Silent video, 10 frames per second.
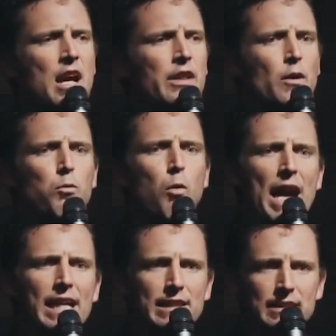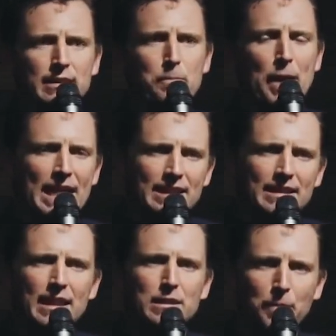the whitest,
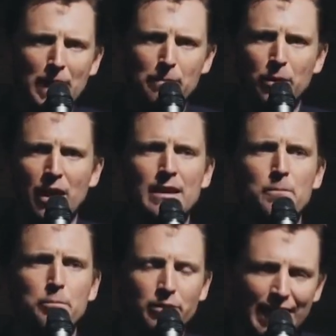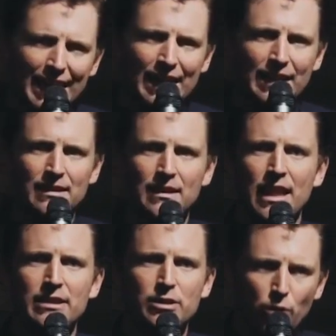pastiest people on the planet
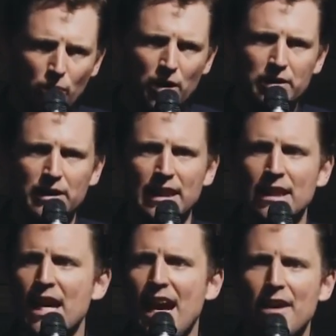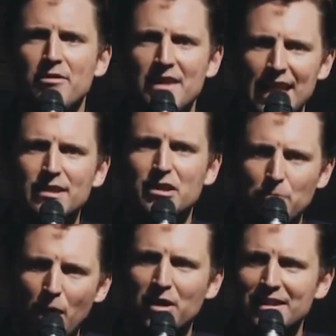historically have the
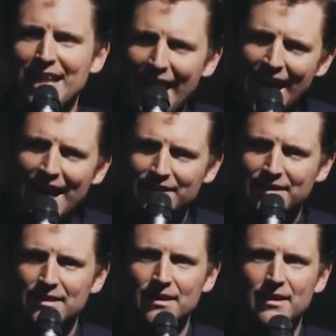smallest hats.